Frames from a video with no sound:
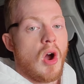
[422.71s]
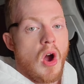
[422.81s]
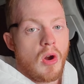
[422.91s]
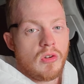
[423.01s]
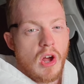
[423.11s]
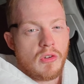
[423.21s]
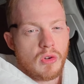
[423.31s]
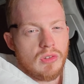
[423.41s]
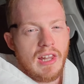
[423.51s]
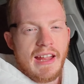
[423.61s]
hard
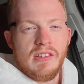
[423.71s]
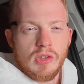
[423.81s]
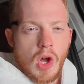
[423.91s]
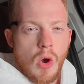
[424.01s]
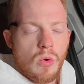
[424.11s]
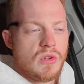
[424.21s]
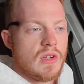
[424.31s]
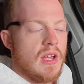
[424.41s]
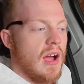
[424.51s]
under light load,